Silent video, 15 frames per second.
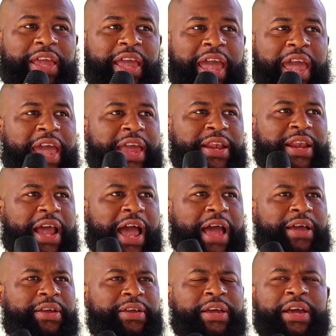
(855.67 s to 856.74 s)
And
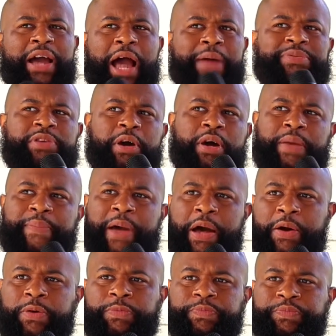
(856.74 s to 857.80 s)
I'm talking
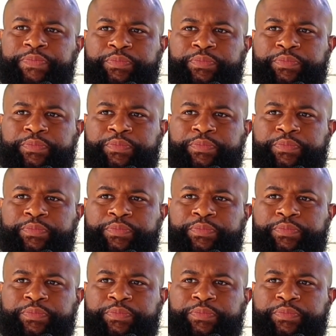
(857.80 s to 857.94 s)
about